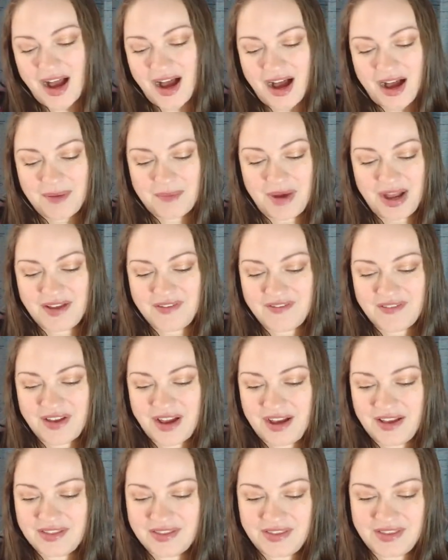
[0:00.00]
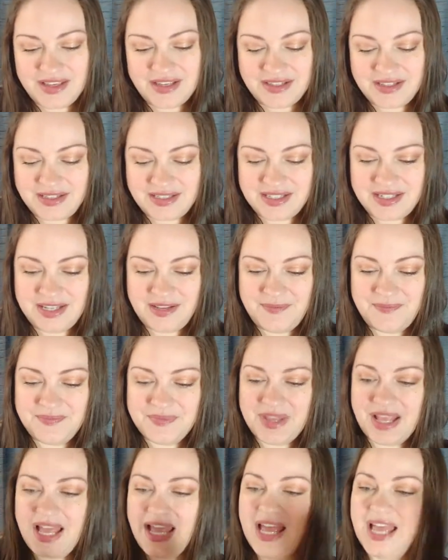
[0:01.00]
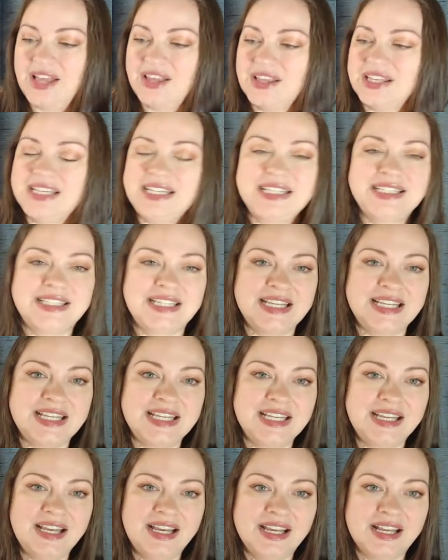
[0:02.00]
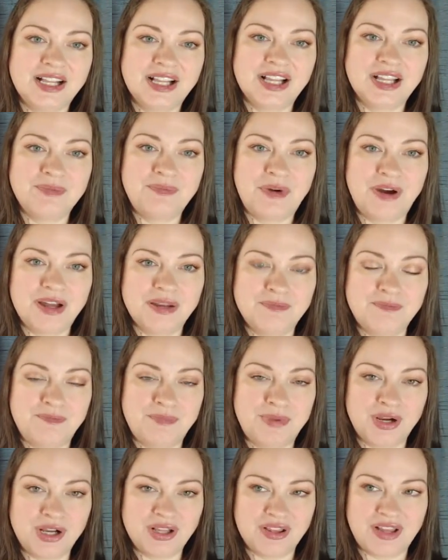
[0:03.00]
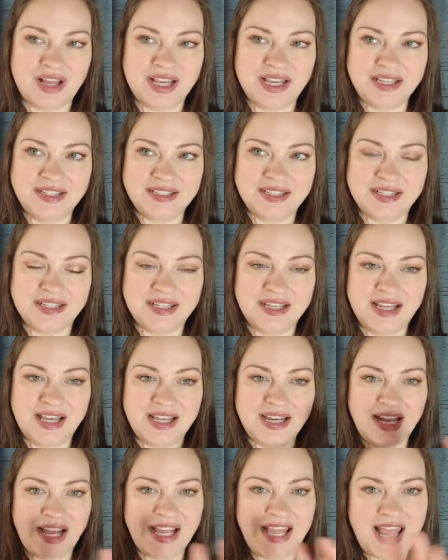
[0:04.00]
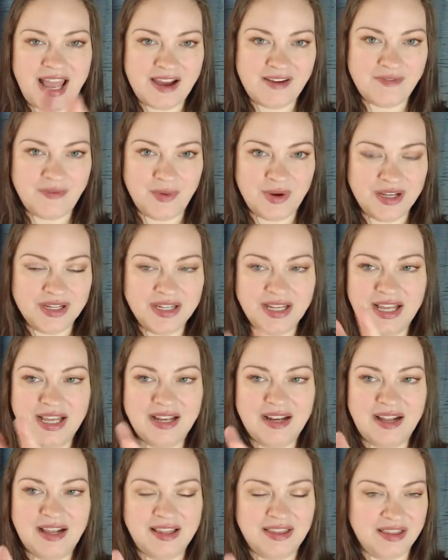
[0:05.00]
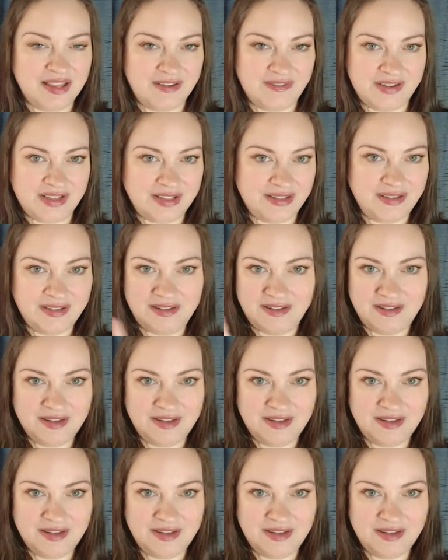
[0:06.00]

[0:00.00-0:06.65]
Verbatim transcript: um, I've got this LED clip-on book light, and I have one, and I love it.